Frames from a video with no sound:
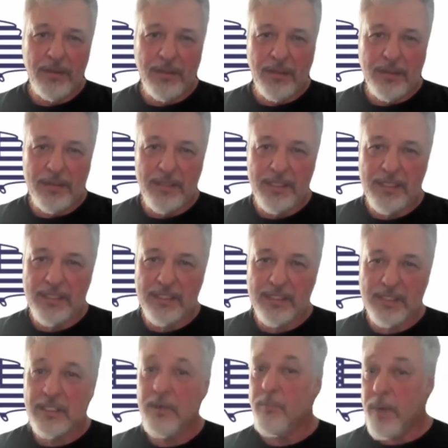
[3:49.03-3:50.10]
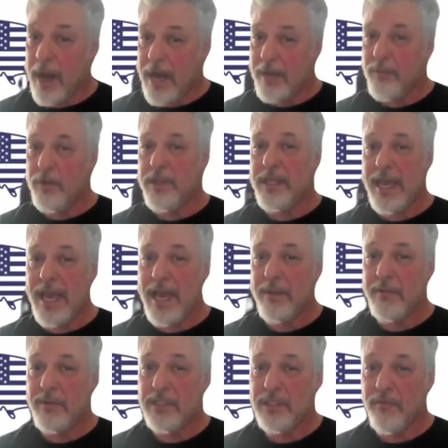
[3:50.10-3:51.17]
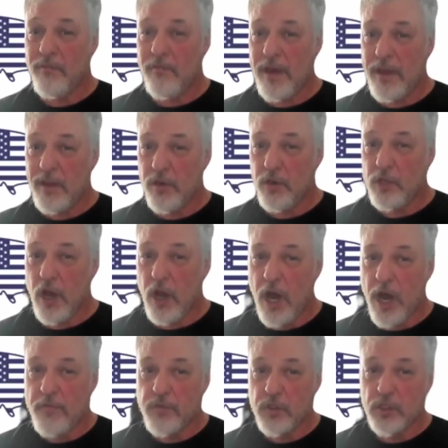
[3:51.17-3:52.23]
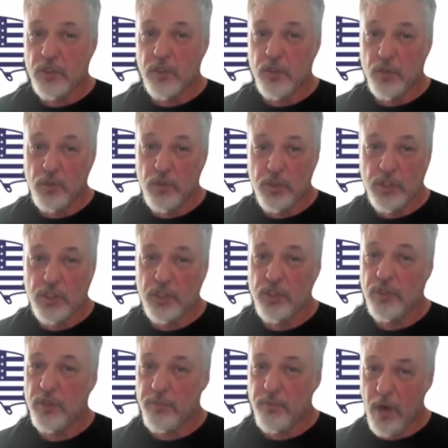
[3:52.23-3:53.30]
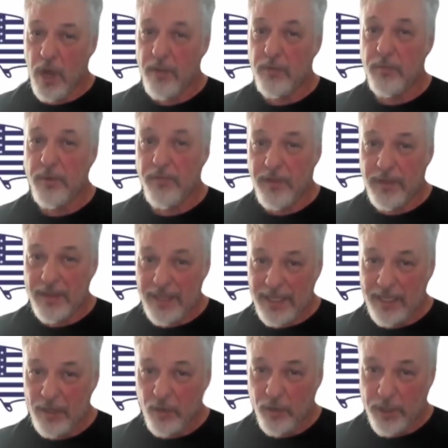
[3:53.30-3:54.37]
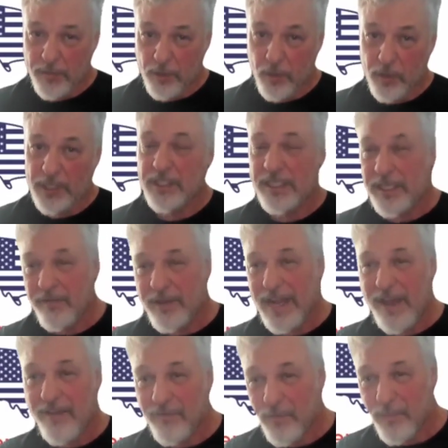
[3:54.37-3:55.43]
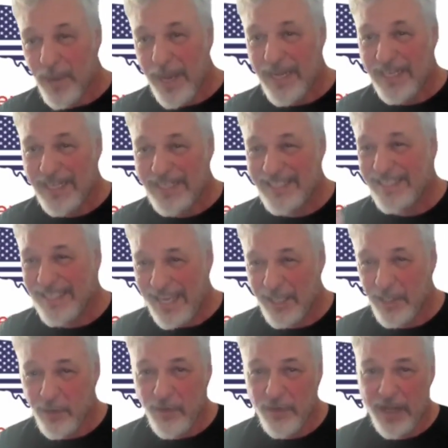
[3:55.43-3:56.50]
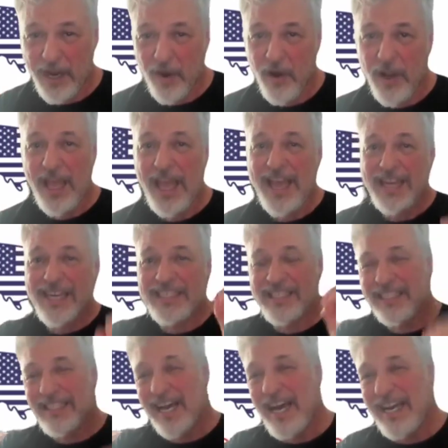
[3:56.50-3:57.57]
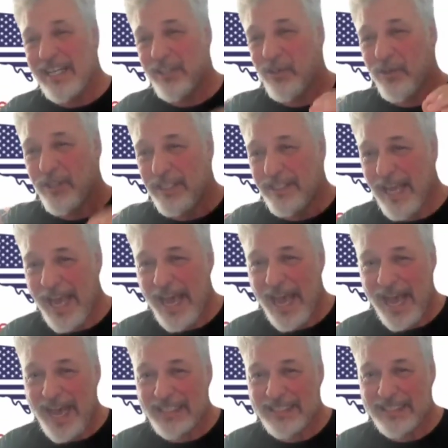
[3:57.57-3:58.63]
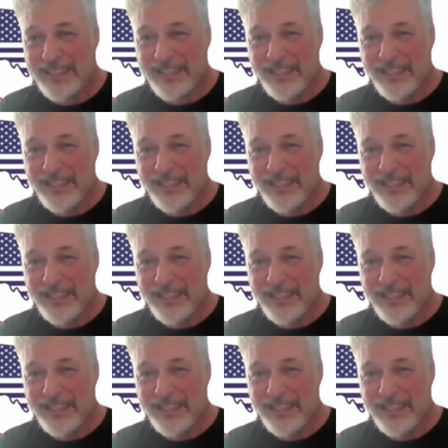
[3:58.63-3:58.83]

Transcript: This, combined with Kamala's failure to offer solutions to the problem of illegal immigration, even after Biden had sent her there and assigned her the task,